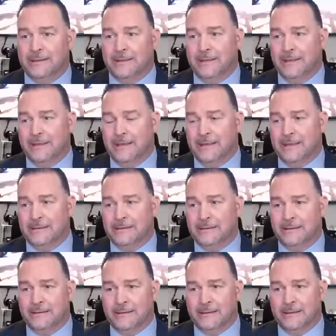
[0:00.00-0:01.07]

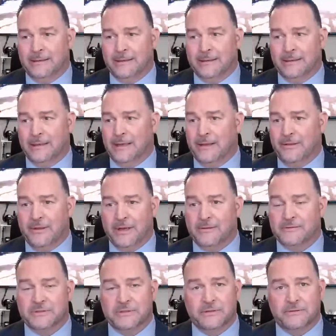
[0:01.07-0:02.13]
And I thought I
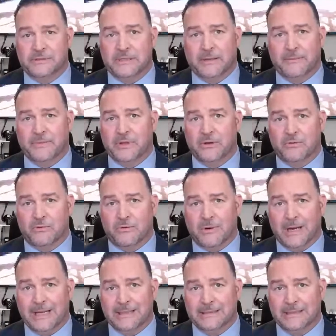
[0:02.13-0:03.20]
was doing something
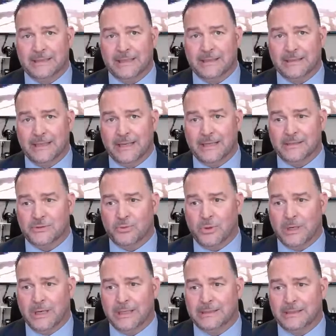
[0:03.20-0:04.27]
great. And guess
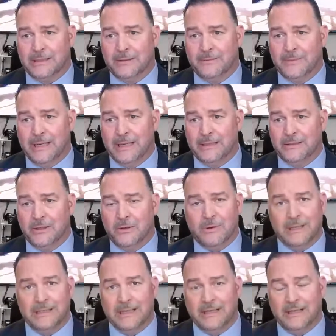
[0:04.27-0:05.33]
what? I had
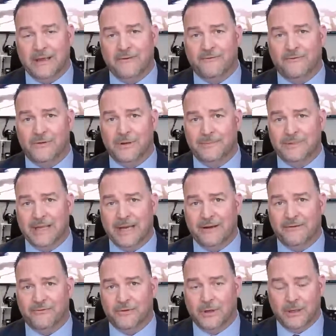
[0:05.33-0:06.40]
no idea. They flipped
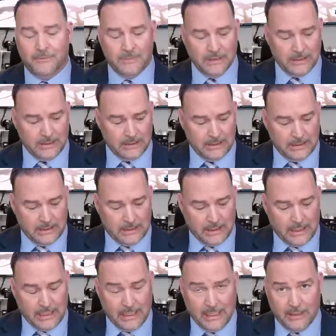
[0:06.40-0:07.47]
that from
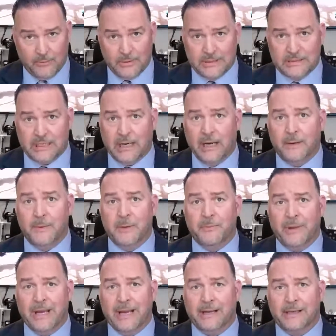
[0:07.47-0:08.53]
a retirement
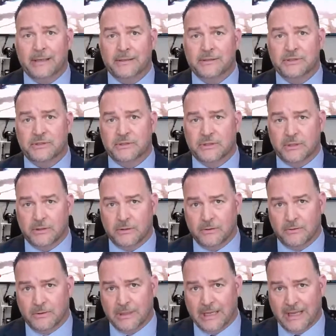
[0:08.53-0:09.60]
package
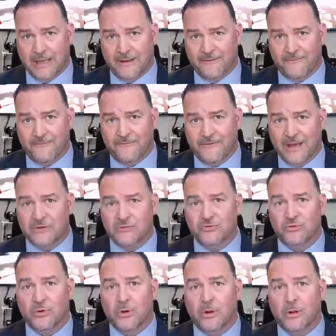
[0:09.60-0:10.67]
to a
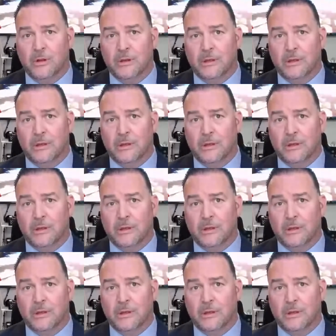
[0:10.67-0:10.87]
federal